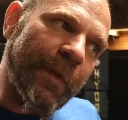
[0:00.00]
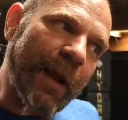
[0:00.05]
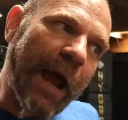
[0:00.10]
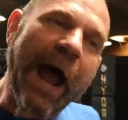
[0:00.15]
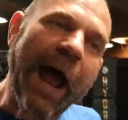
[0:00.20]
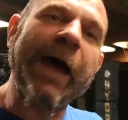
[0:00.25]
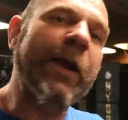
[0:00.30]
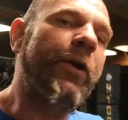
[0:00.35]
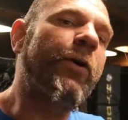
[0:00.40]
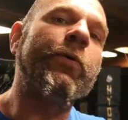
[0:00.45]

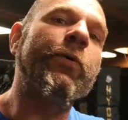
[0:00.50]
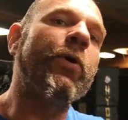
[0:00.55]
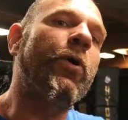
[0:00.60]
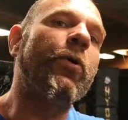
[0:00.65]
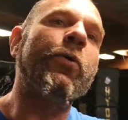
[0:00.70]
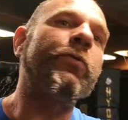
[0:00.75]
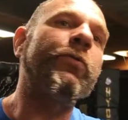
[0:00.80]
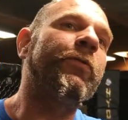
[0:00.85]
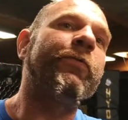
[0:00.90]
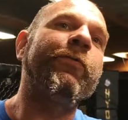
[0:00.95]
I don't
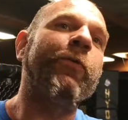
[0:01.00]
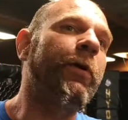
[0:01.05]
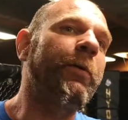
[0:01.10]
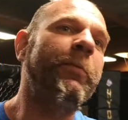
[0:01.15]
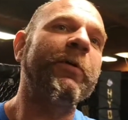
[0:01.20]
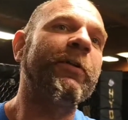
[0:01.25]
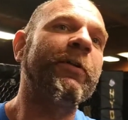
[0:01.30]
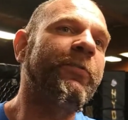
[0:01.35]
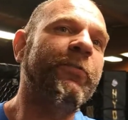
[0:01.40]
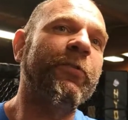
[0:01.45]
know the
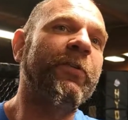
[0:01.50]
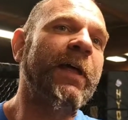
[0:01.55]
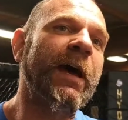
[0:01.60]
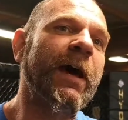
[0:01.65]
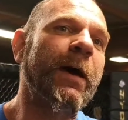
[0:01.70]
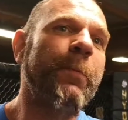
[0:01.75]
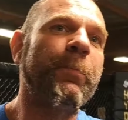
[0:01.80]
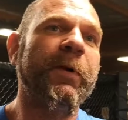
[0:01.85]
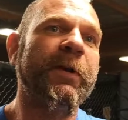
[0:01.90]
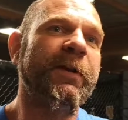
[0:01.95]
formula for
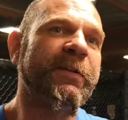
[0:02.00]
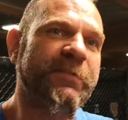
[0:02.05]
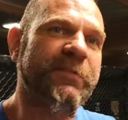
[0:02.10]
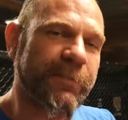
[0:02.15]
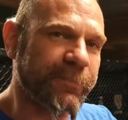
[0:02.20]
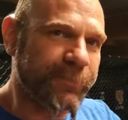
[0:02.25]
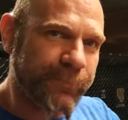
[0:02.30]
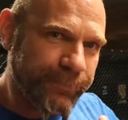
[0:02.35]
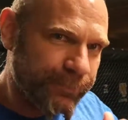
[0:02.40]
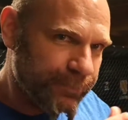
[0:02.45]
that, but it's
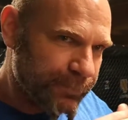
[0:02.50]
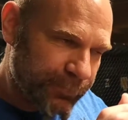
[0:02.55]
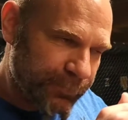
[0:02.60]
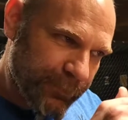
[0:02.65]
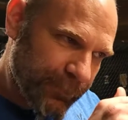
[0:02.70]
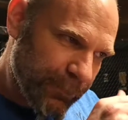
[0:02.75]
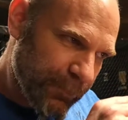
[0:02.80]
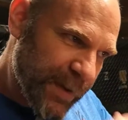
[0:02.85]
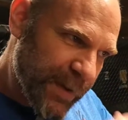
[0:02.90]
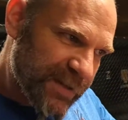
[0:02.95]

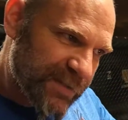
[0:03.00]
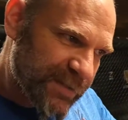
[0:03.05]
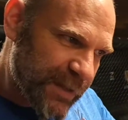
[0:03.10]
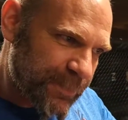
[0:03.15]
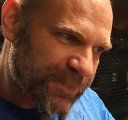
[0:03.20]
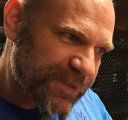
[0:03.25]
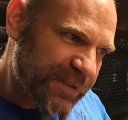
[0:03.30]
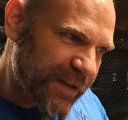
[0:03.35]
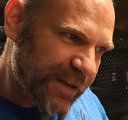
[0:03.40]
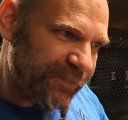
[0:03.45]
messed
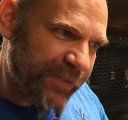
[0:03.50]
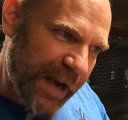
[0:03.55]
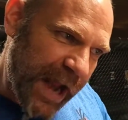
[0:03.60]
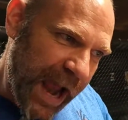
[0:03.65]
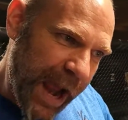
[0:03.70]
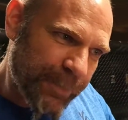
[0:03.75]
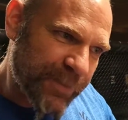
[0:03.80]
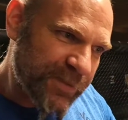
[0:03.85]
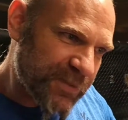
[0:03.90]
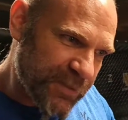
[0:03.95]
up stuff that
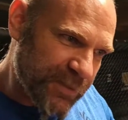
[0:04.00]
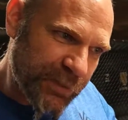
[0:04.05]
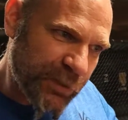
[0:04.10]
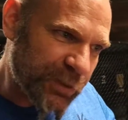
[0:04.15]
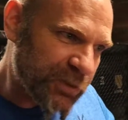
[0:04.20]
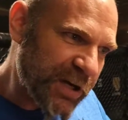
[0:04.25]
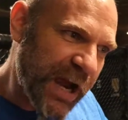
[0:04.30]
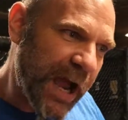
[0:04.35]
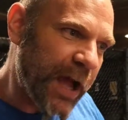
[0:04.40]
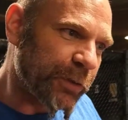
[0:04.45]
happens in
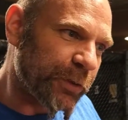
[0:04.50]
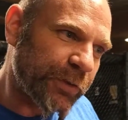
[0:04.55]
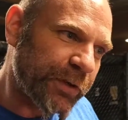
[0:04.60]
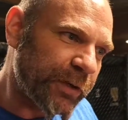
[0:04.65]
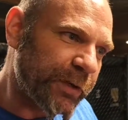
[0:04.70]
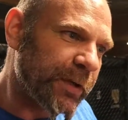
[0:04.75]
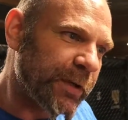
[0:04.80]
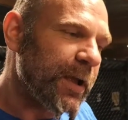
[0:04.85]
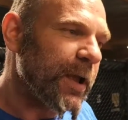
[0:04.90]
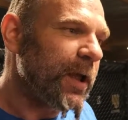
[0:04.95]
your childhood.